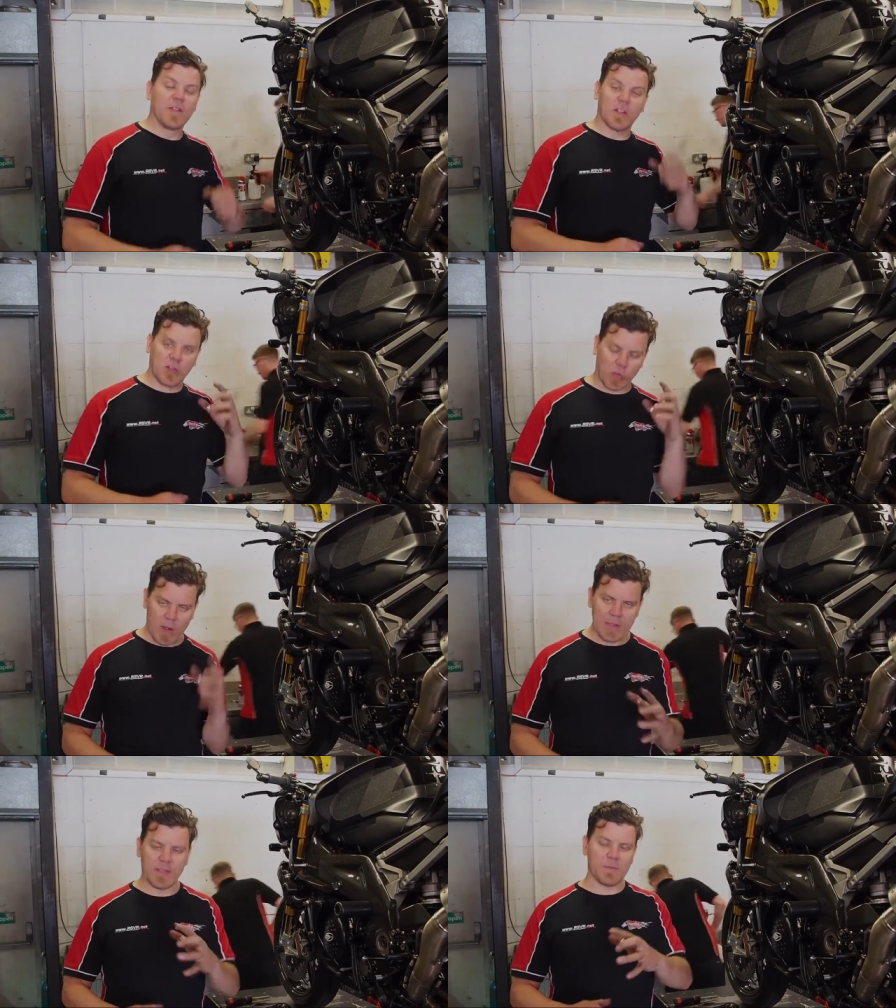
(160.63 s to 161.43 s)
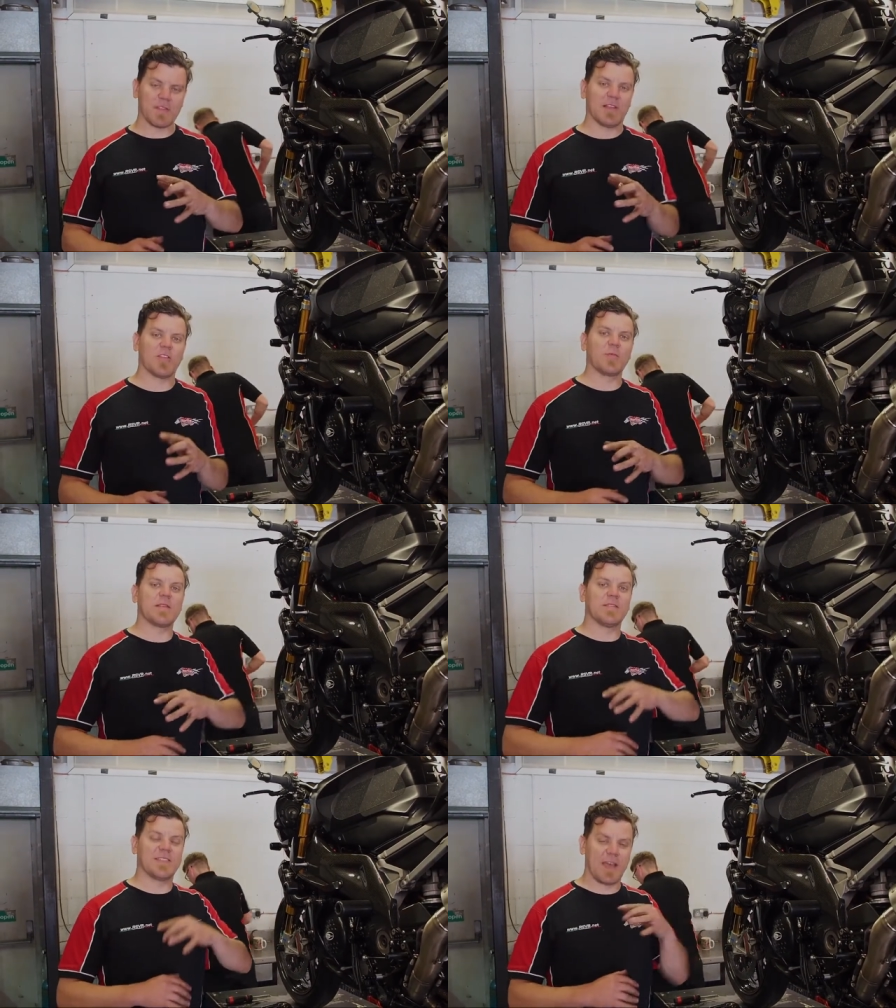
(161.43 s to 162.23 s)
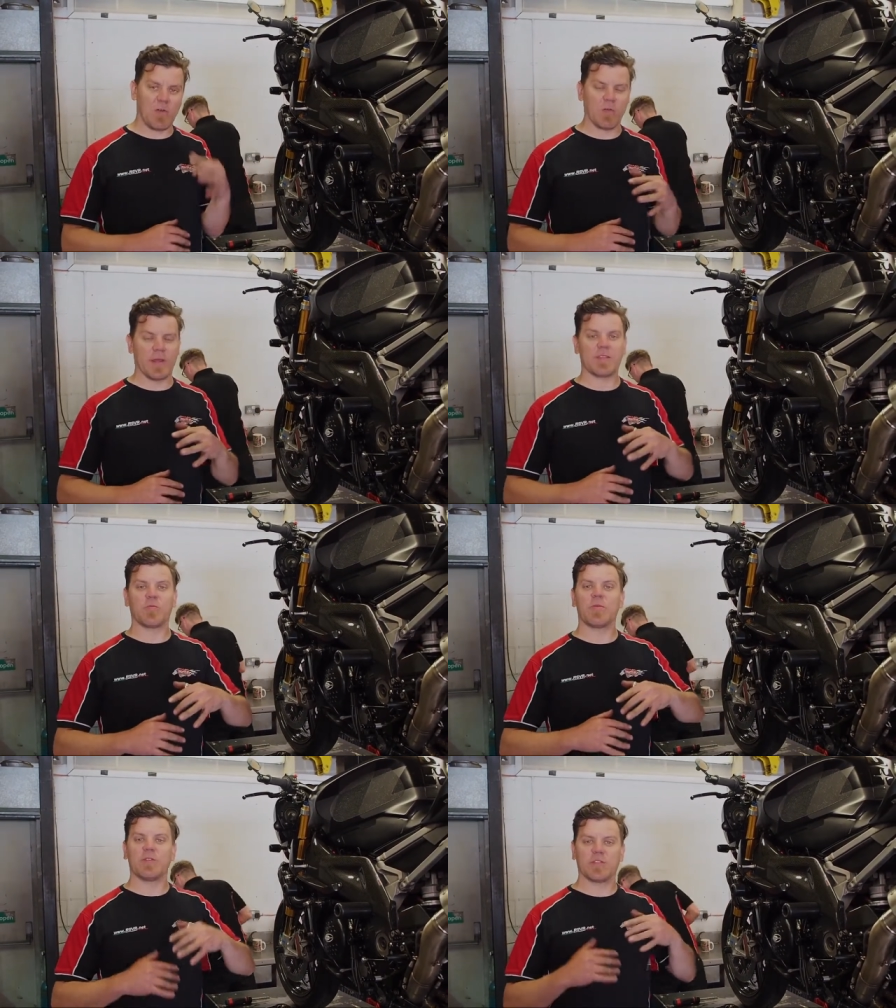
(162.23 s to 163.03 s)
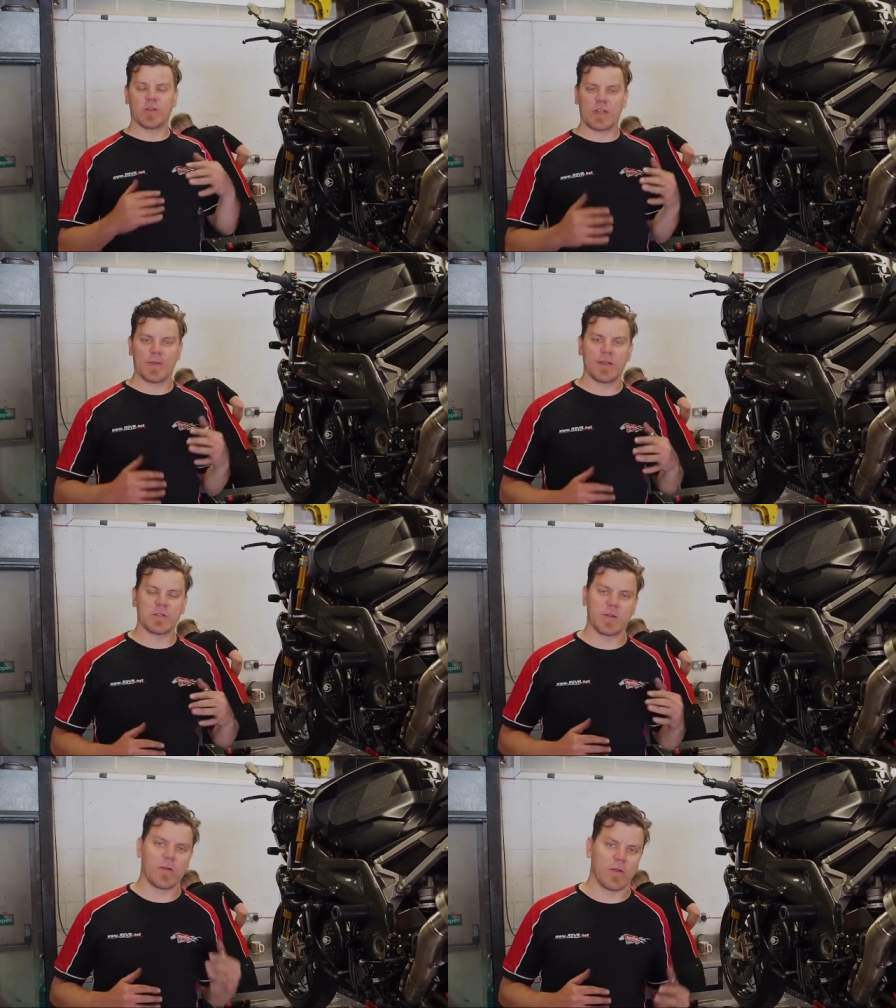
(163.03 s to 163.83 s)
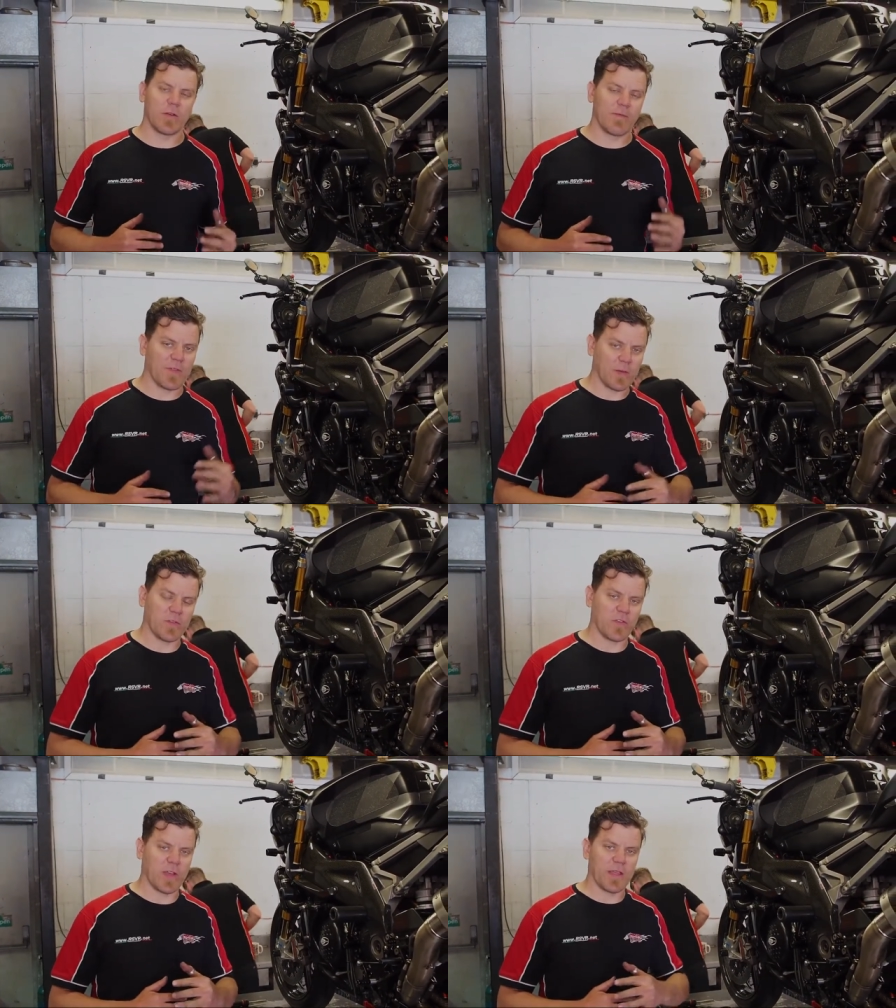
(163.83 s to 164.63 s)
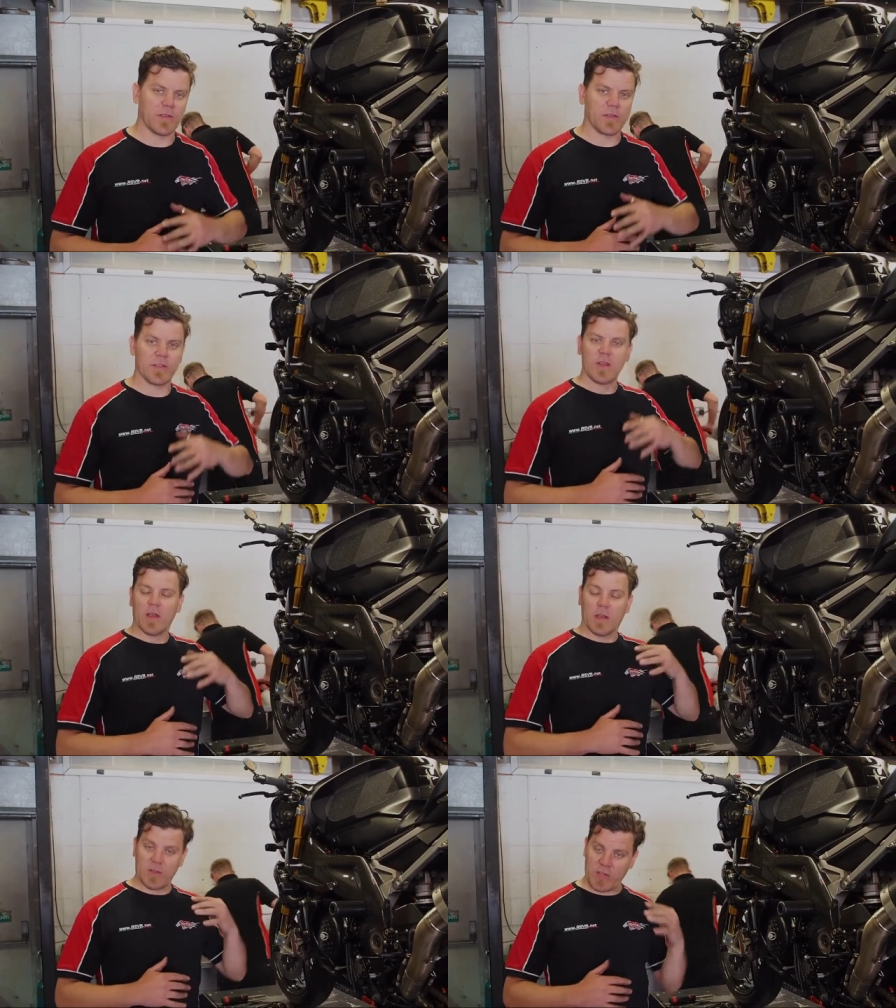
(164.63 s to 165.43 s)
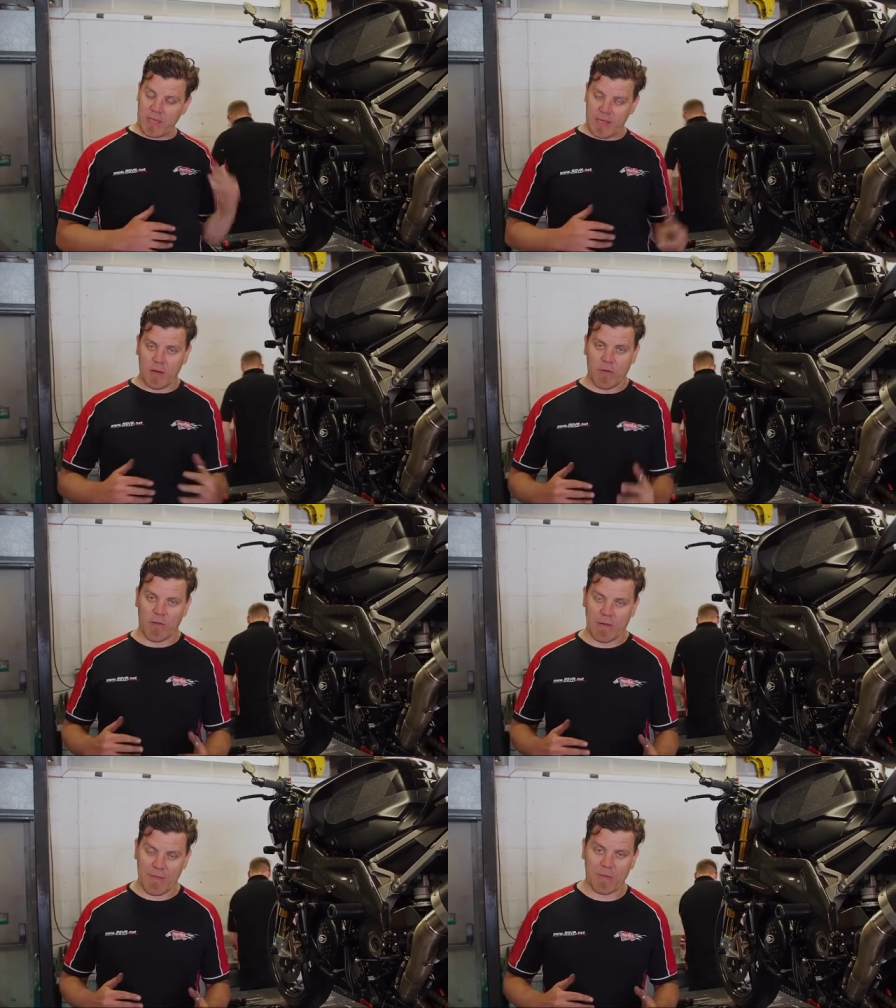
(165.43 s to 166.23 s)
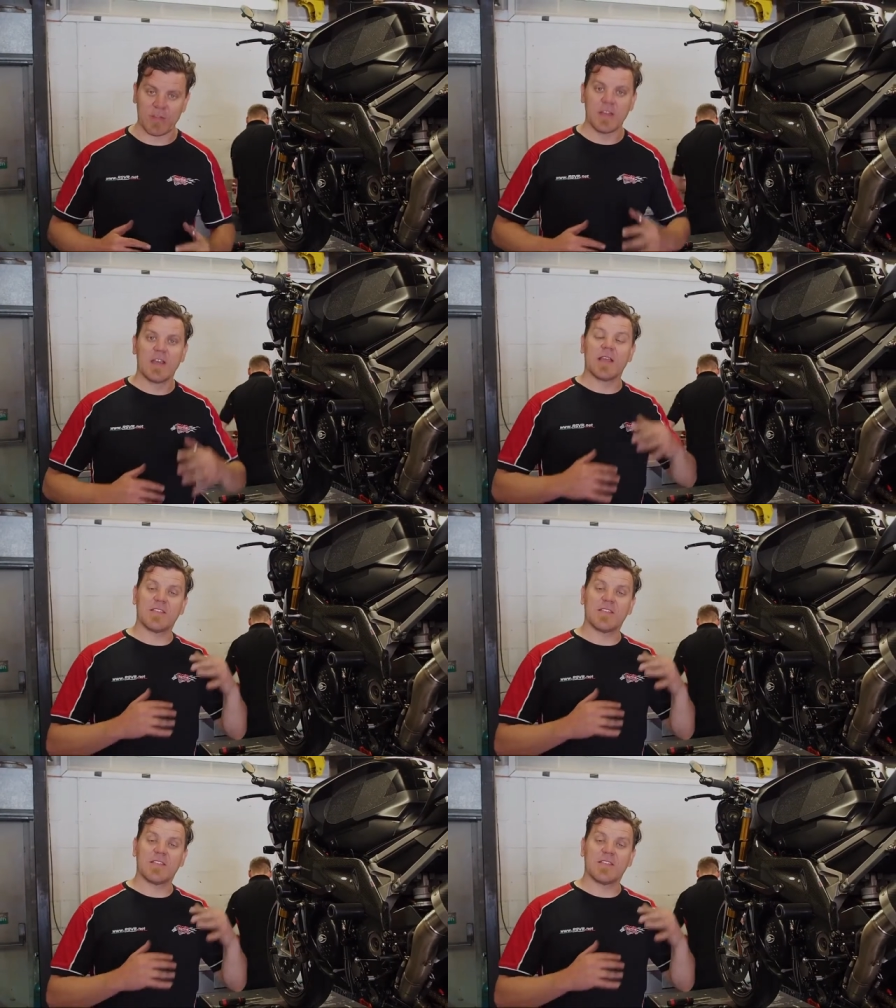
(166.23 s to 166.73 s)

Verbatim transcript: The dry sump setup is dealt with when we're talking about doing oil and filter changes and checking oil levels.